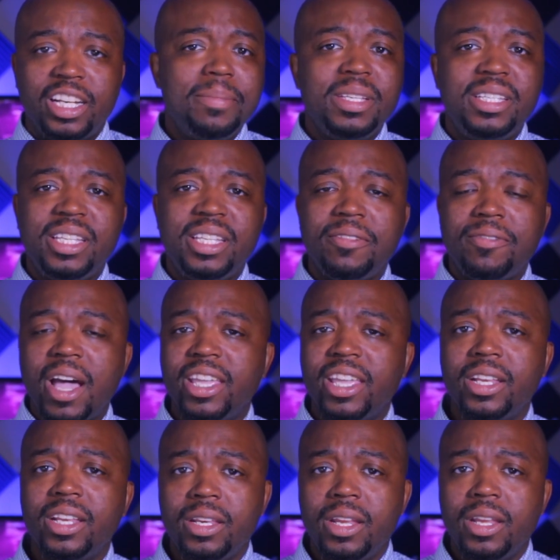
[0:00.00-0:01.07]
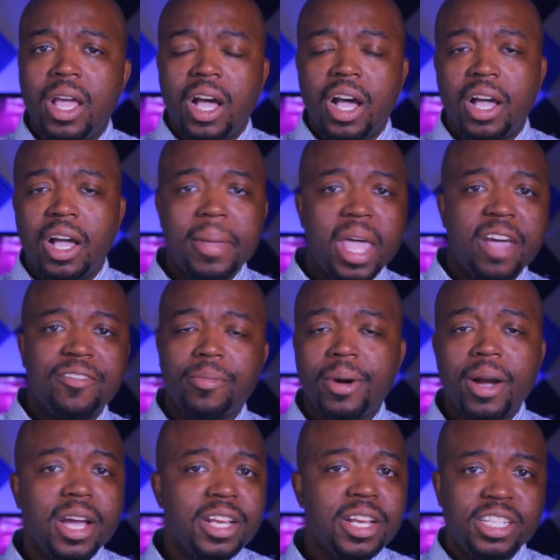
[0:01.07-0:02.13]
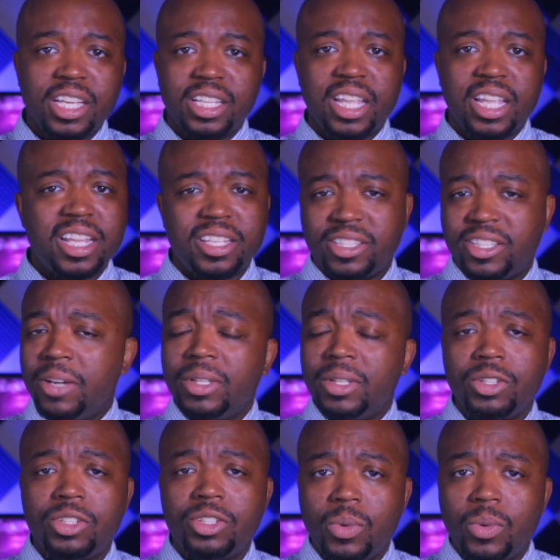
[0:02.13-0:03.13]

Let me see if I can um, have a project that's similar